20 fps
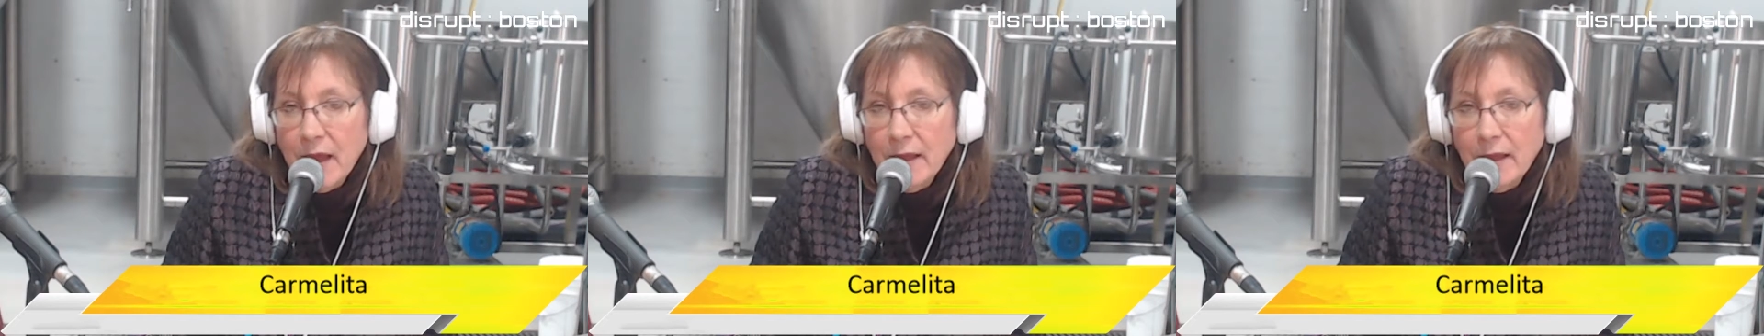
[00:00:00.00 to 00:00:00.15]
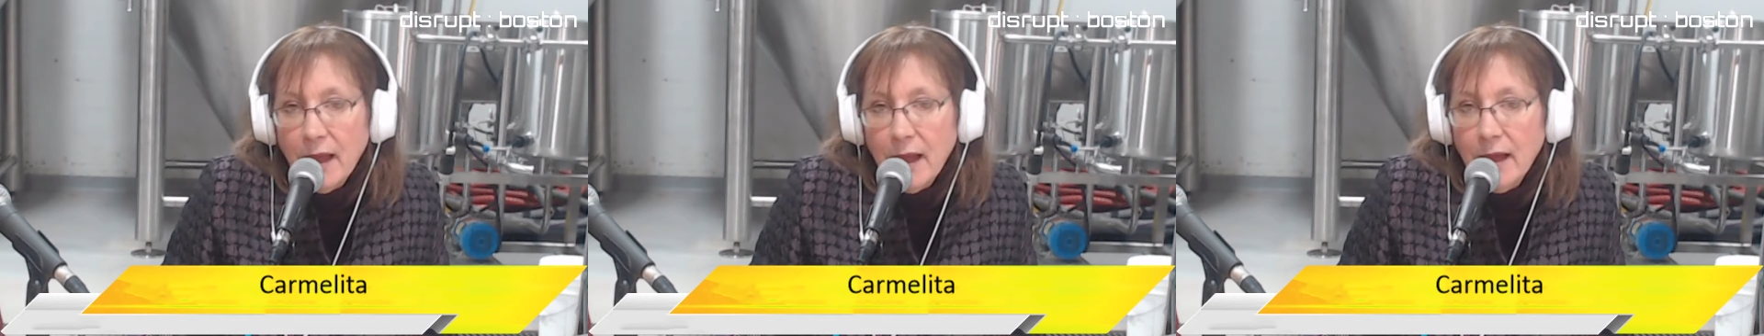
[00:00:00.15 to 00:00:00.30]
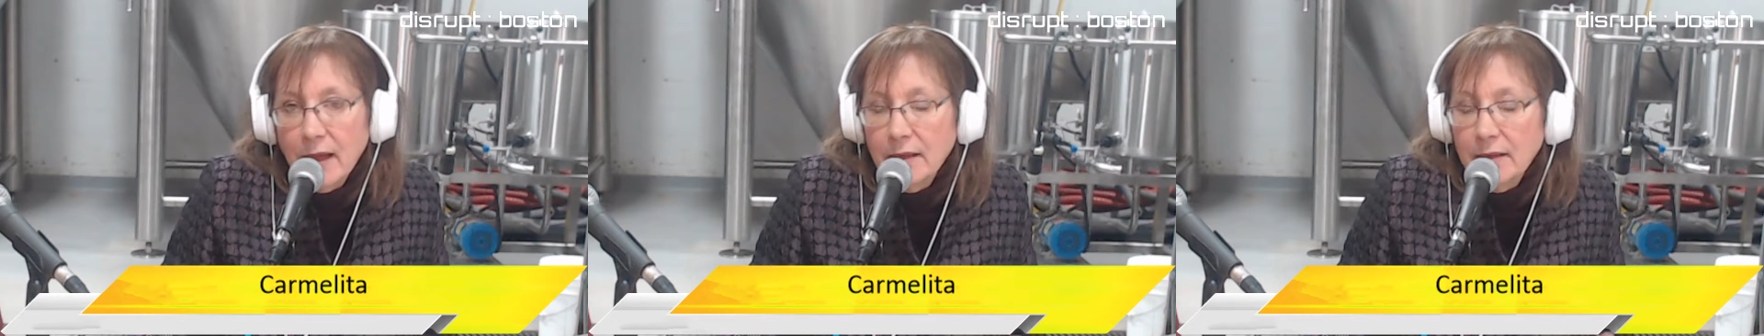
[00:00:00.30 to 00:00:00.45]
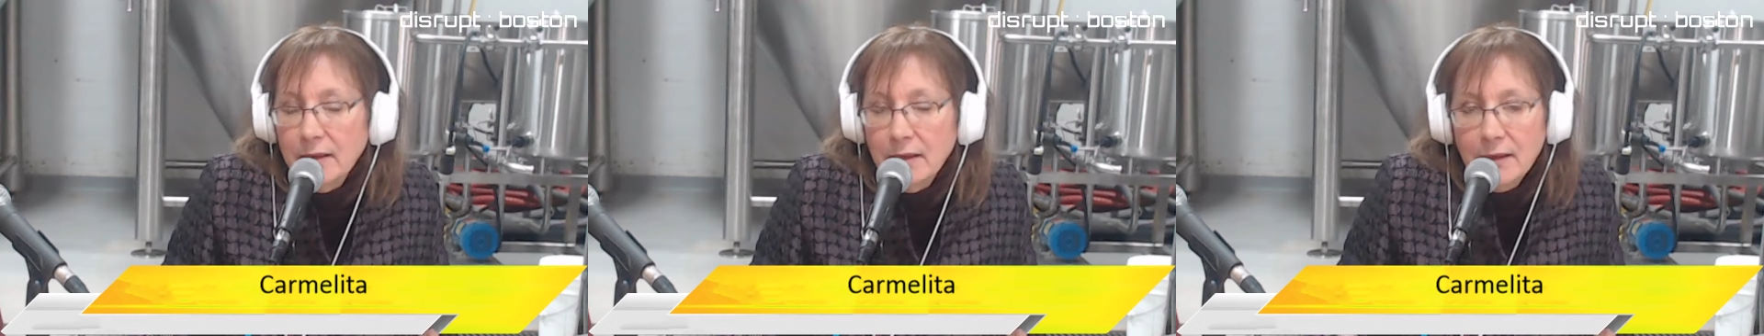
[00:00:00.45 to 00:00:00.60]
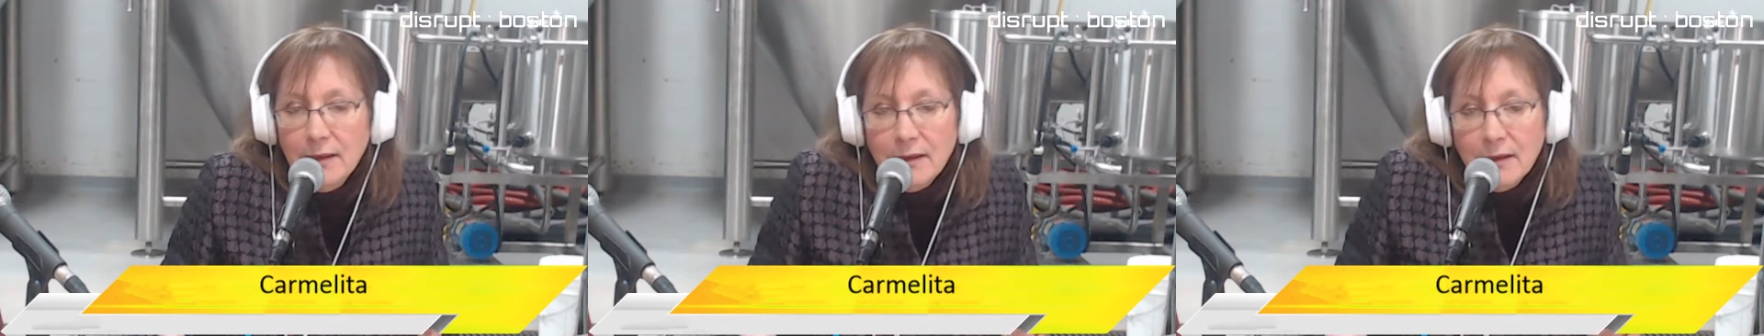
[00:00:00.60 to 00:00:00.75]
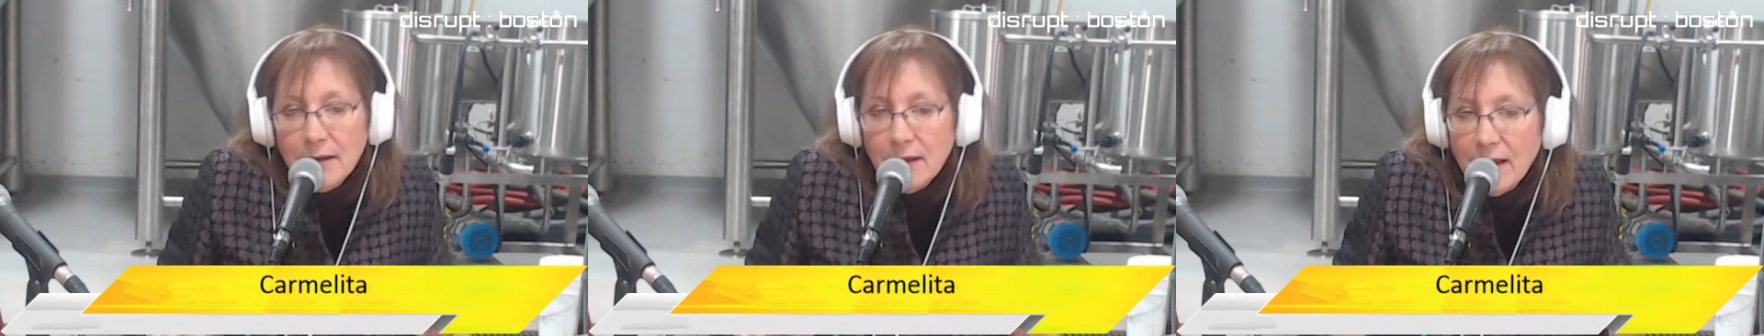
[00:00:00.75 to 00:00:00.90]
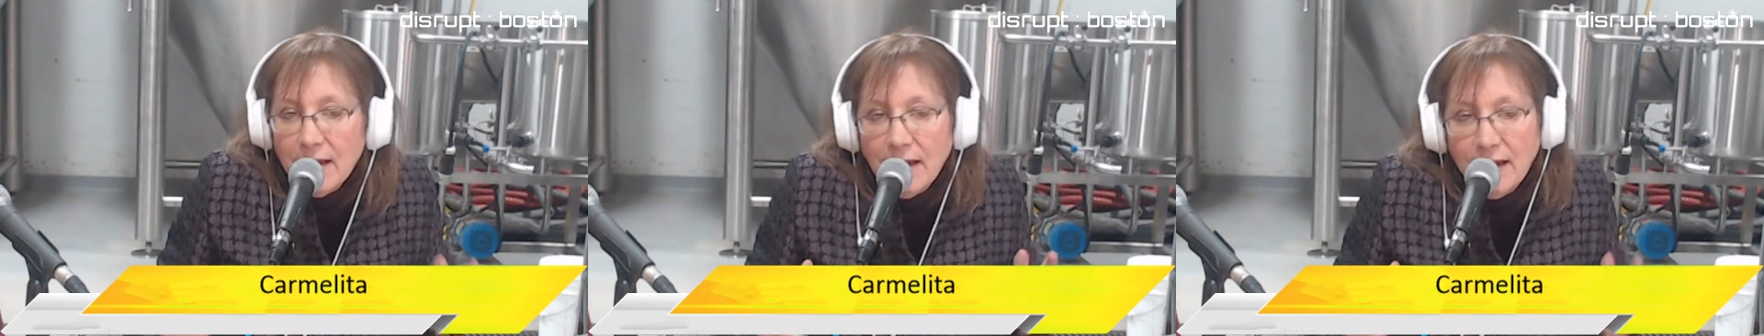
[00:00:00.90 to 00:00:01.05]
I
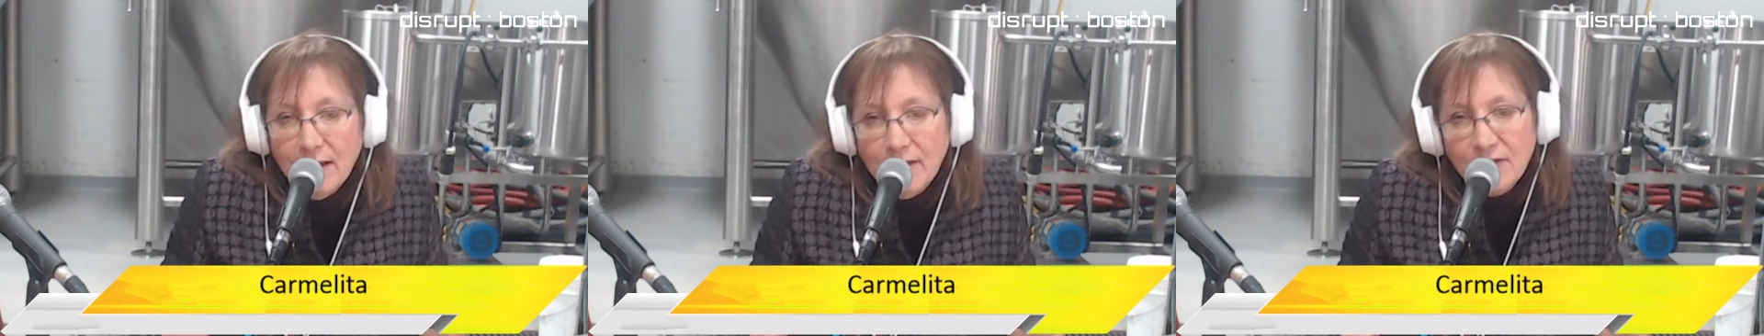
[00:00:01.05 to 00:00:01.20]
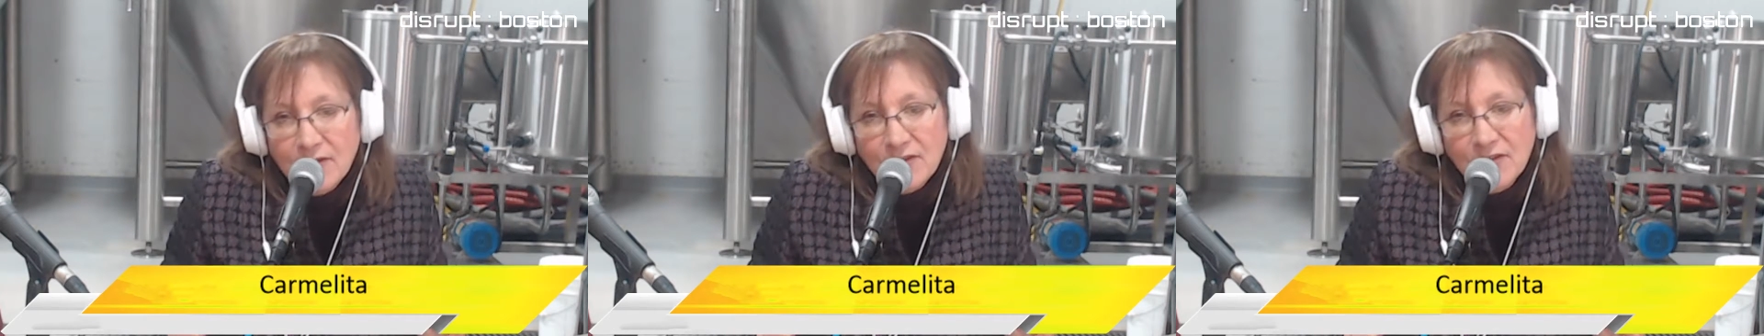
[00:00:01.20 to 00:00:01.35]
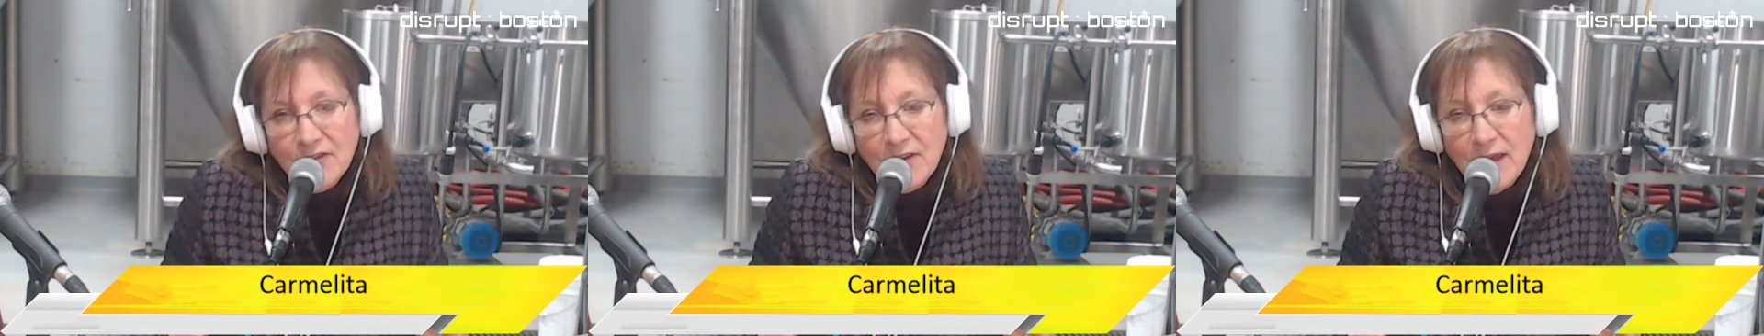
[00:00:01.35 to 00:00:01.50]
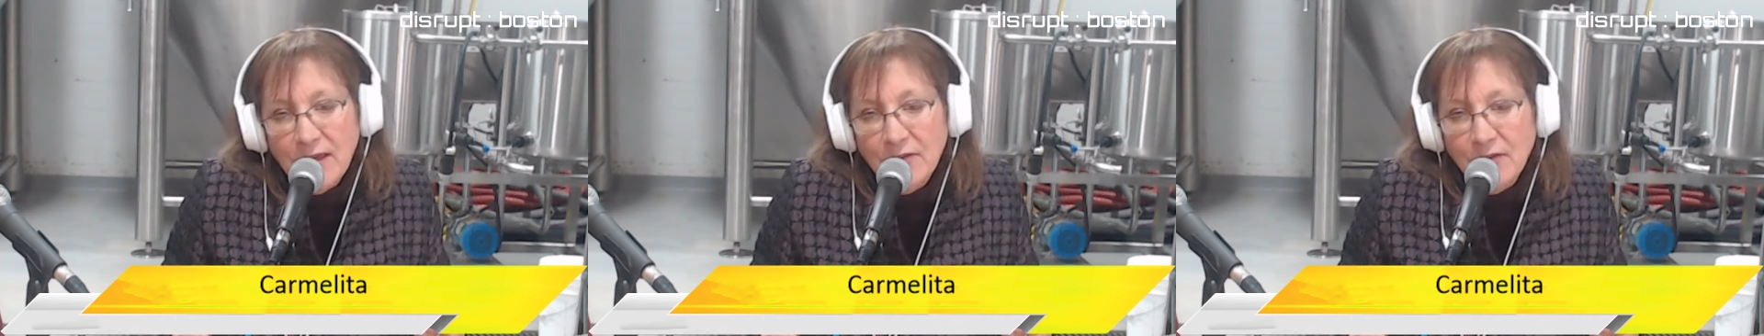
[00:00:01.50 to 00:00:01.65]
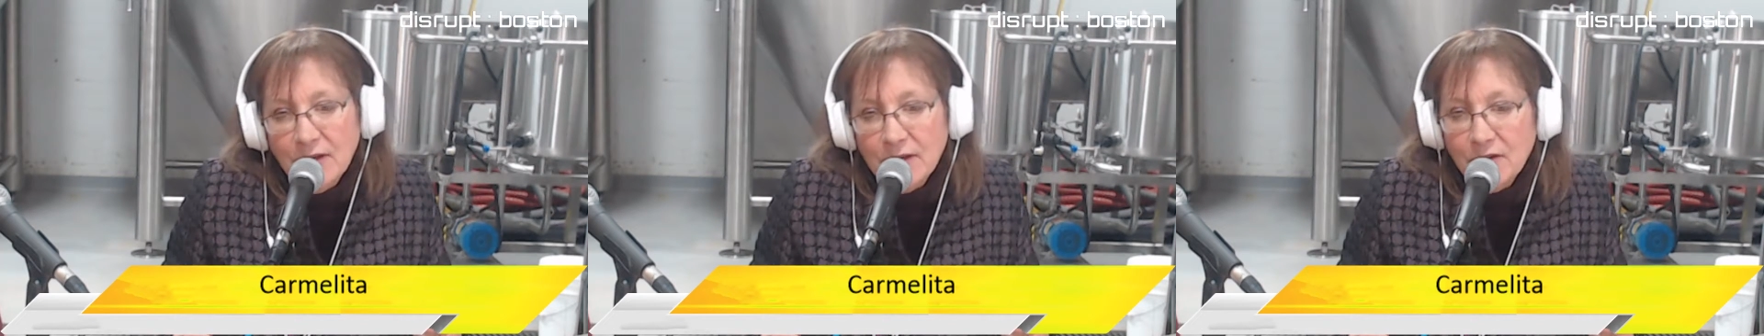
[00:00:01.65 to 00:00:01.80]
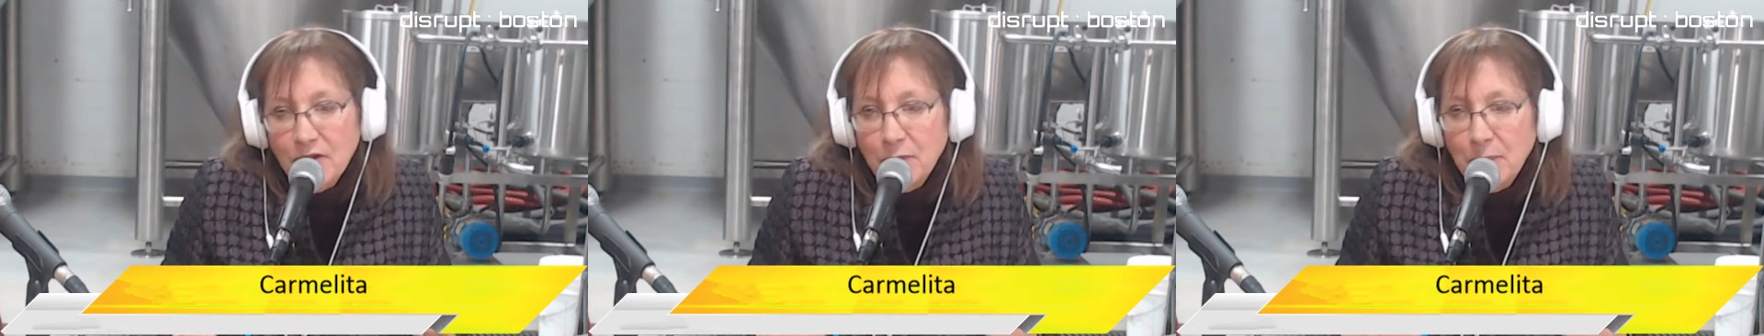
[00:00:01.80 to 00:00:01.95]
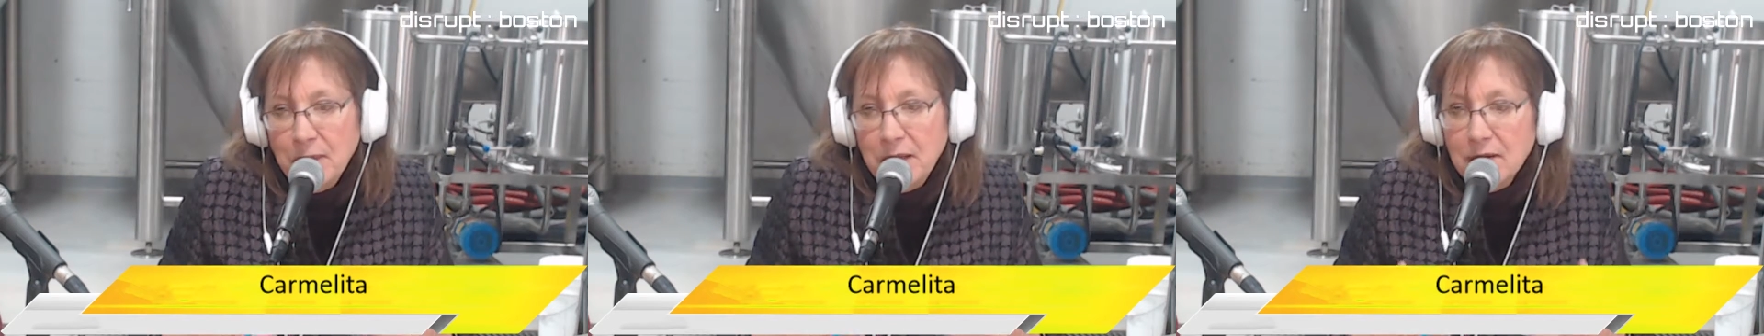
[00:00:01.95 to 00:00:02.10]
hate to say
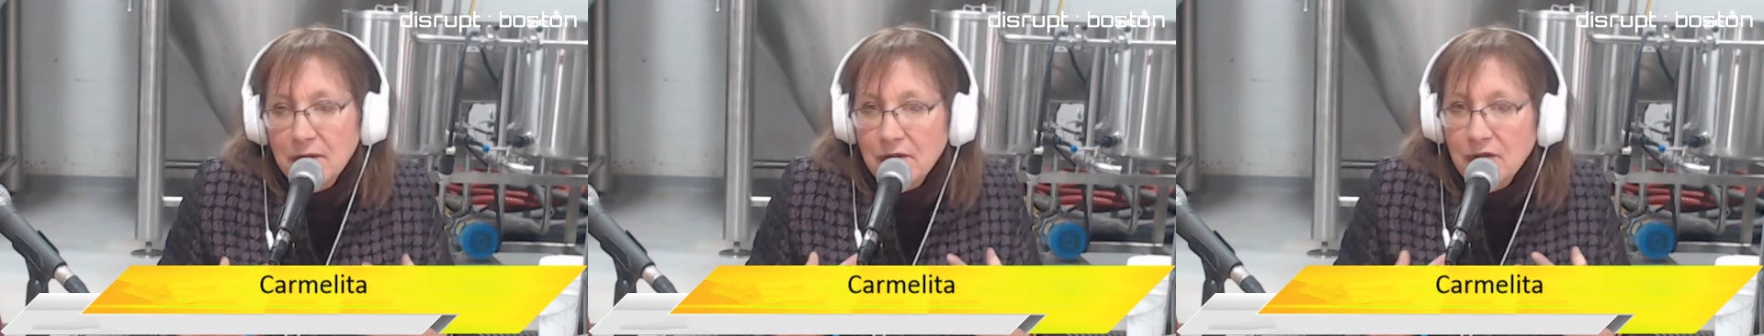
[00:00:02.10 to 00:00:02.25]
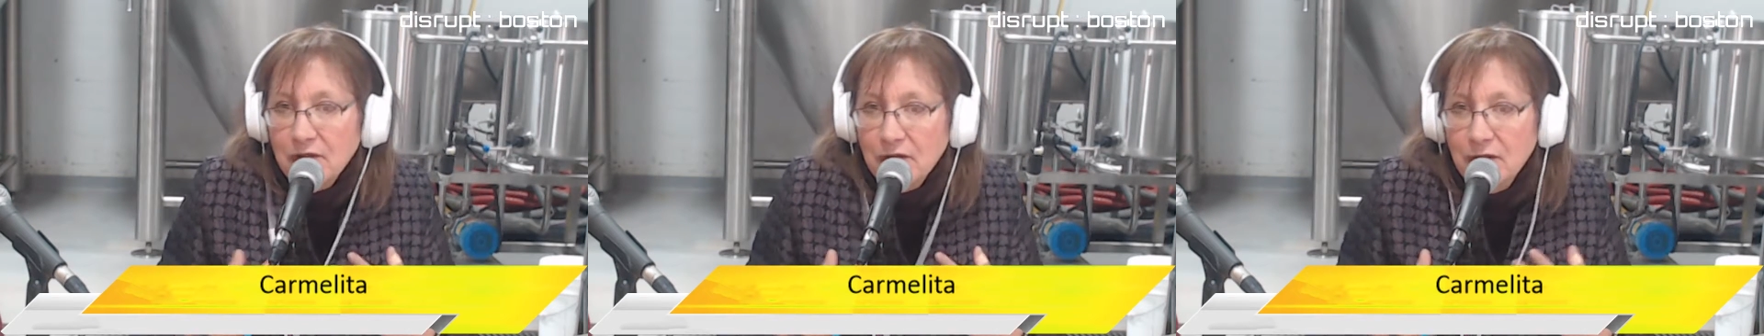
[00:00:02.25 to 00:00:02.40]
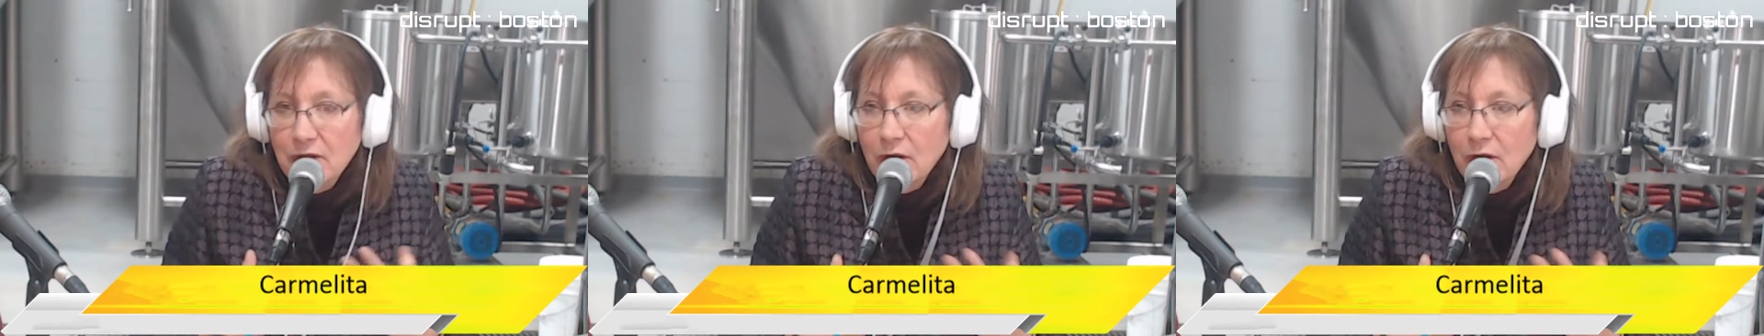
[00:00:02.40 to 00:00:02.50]
this because